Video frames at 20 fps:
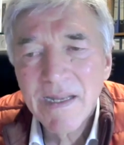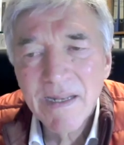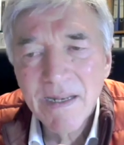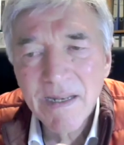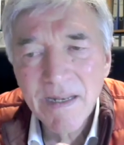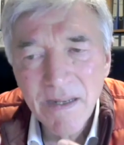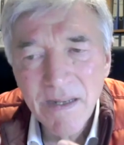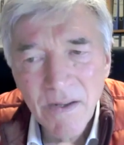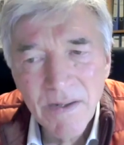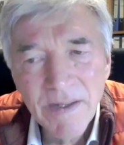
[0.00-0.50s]

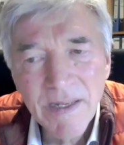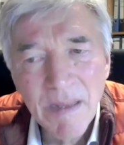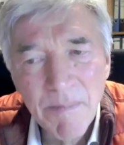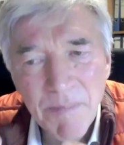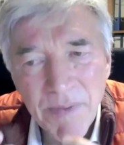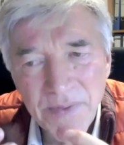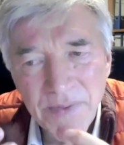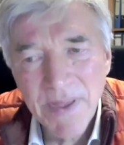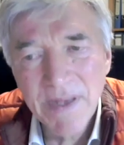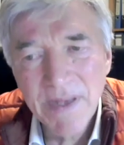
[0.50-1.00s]
not
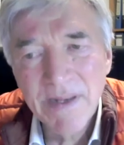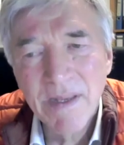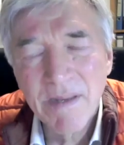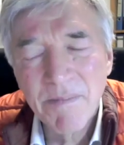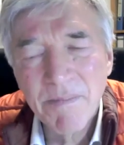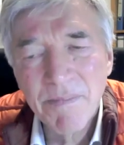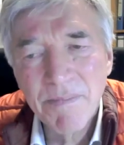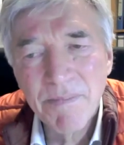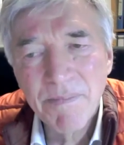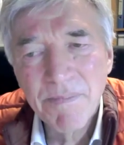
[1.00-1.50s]
empathetic
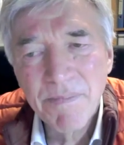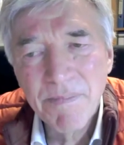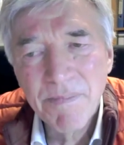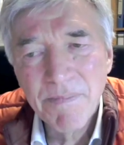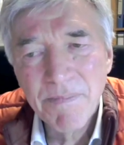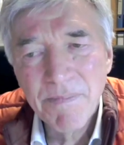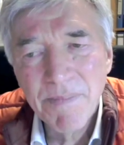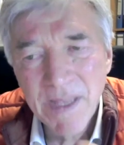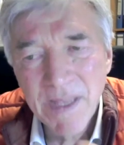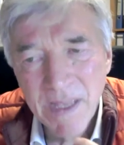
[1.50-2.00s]

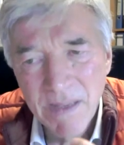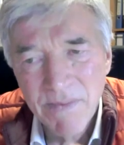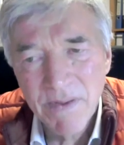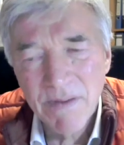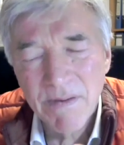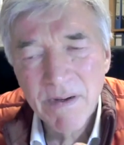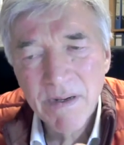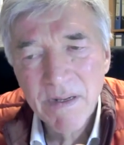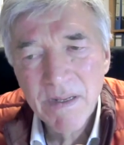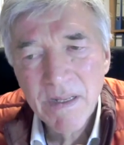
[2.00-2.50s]

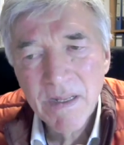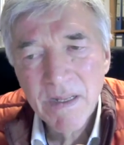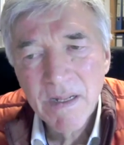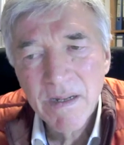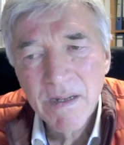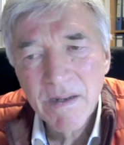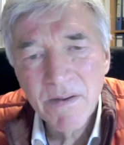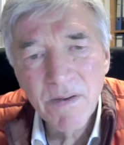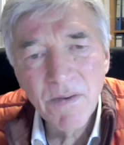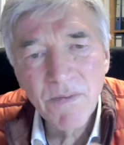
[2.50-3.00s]
behavior,
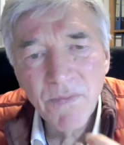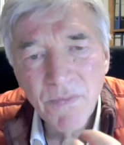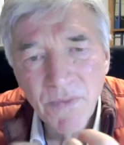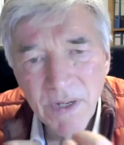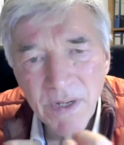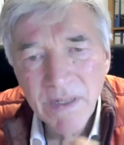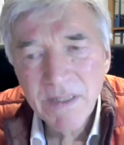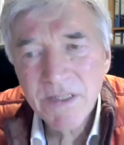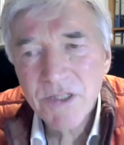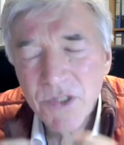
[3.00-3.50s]
not
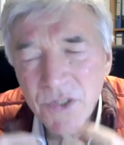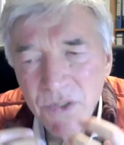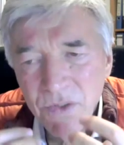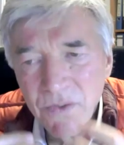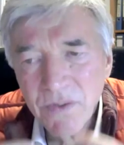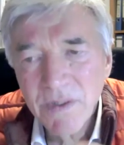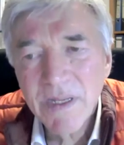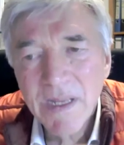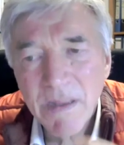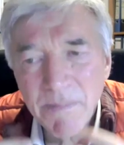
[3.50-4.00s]
really
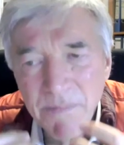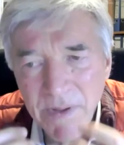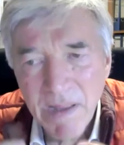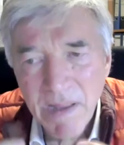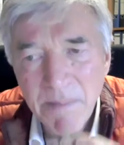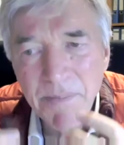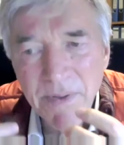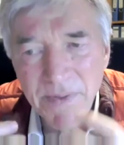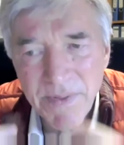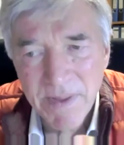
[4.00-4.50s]
truly
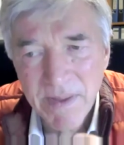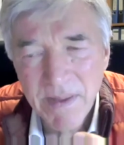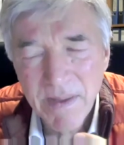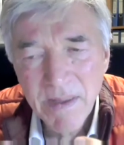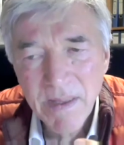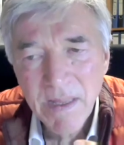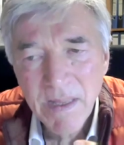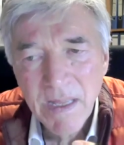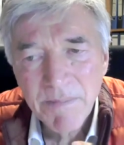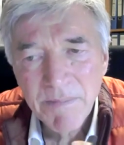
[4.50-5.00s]
empathy,
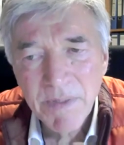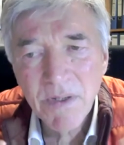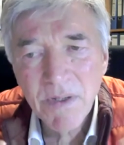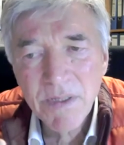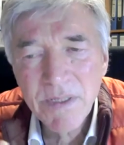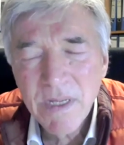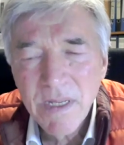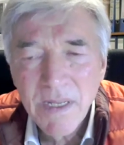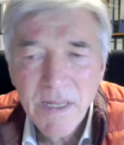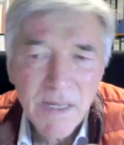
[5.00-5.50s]

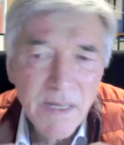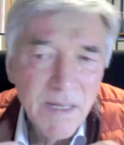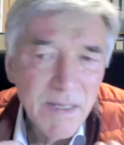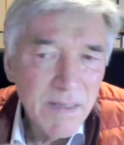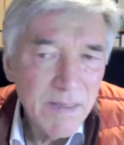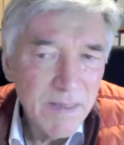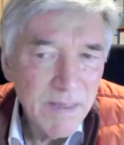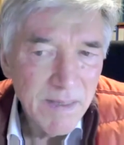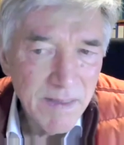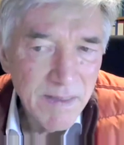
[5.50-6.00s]
because
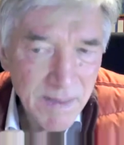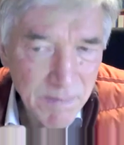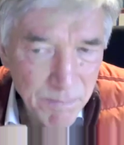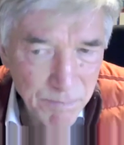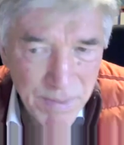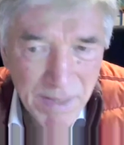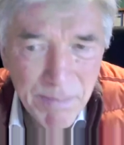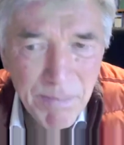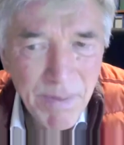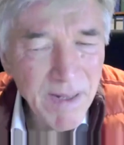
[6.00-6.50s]

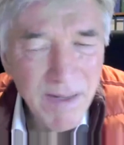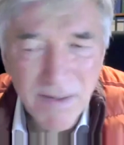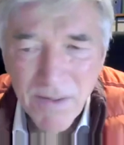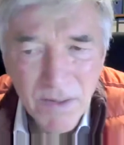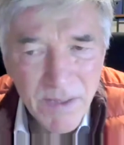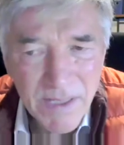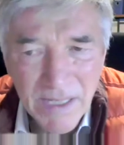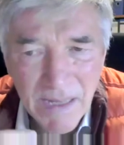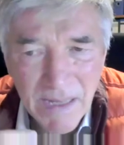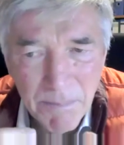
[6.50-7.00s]
people are
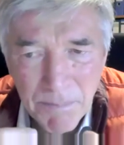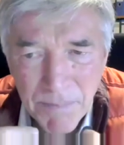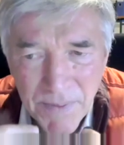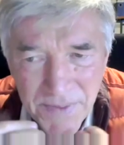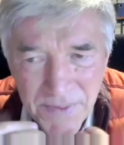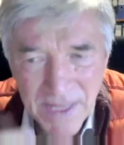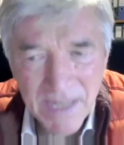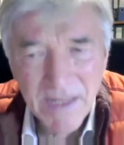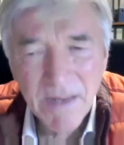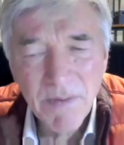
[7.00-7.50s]
not
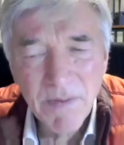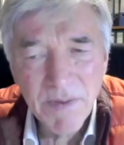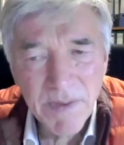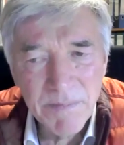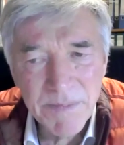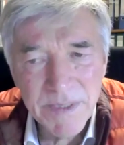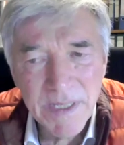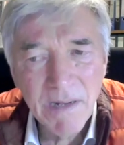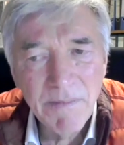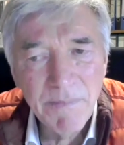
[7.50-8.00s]
empathetic with
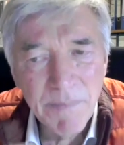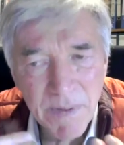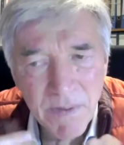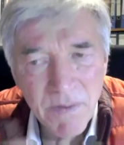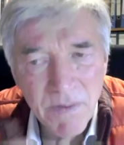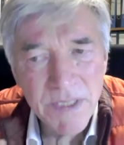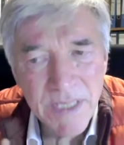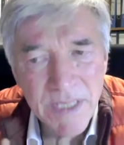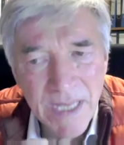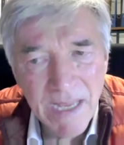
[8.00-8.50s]
themselves
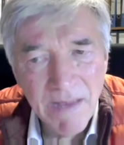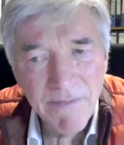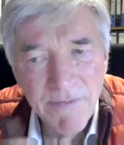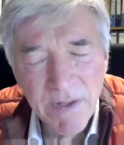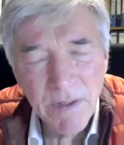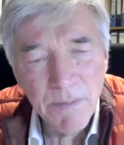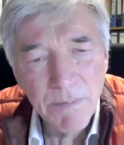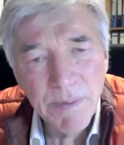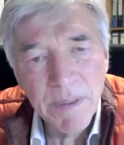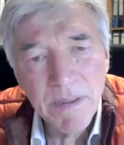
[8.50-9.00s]
because they have
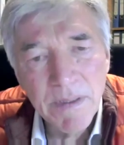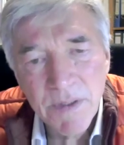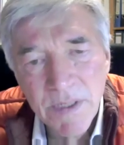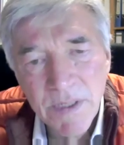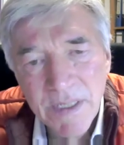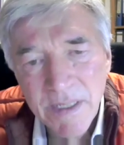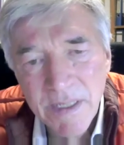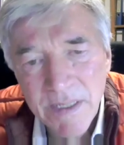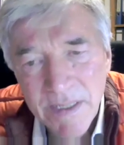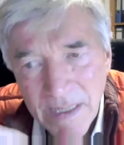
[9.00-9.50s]
not been
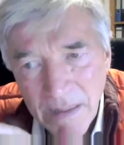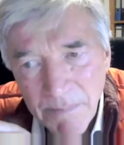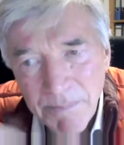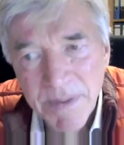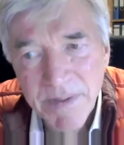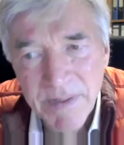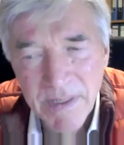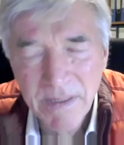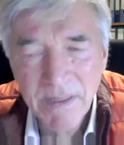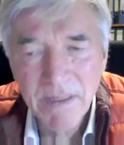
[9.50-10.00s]
treated
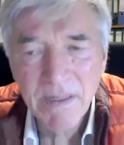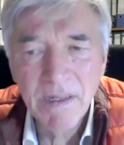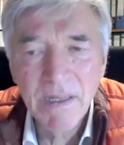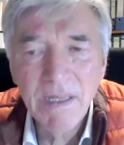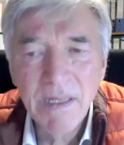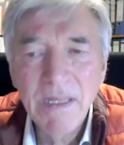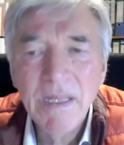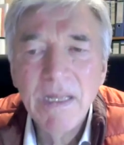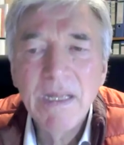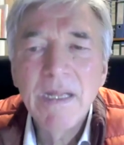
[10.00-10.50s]

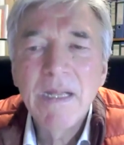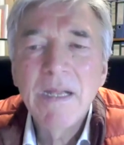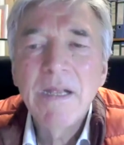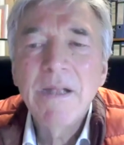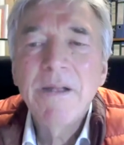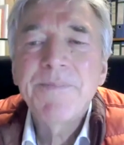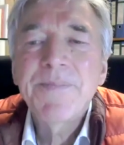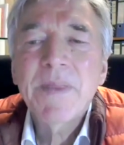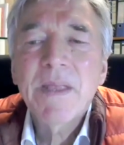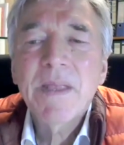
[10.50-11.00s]
empathetically.
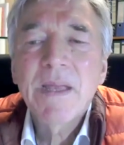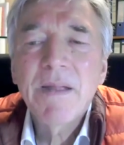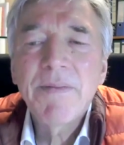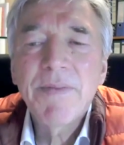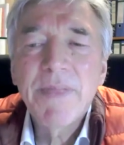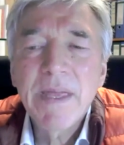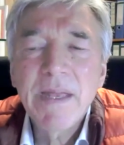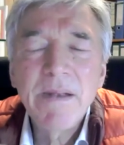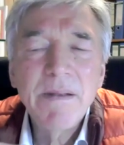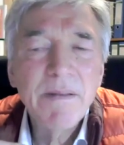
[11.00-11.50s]
And
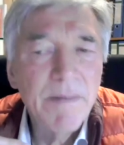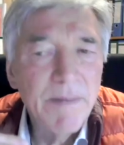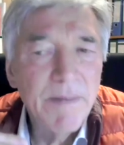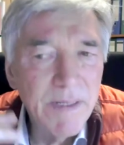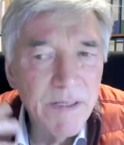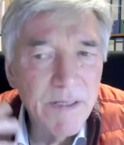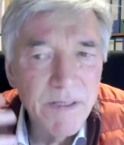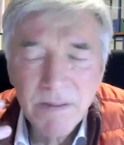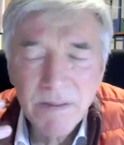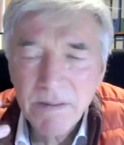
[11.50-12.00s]
then
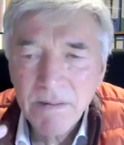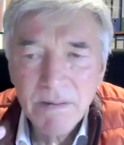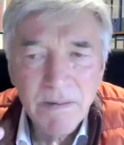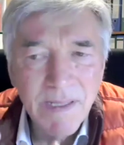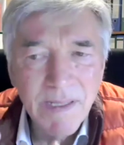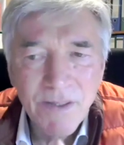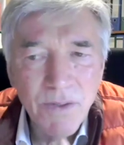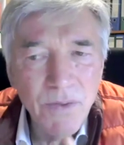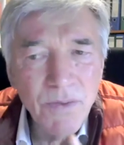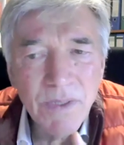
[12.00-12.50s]
they
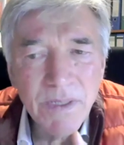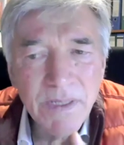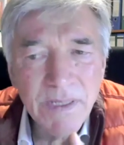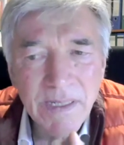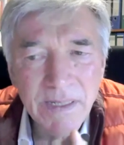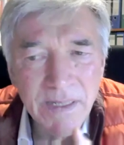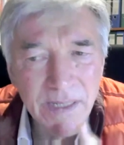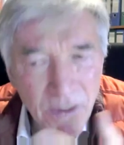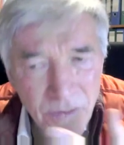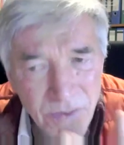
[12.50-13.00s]
do not
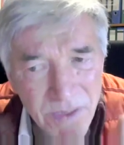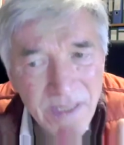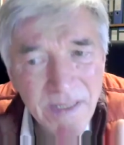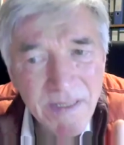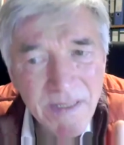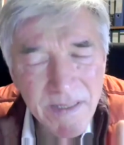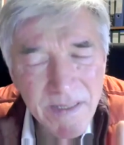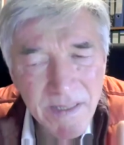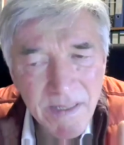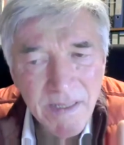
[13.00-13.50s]

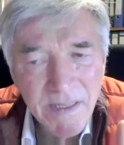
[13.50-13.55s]
notice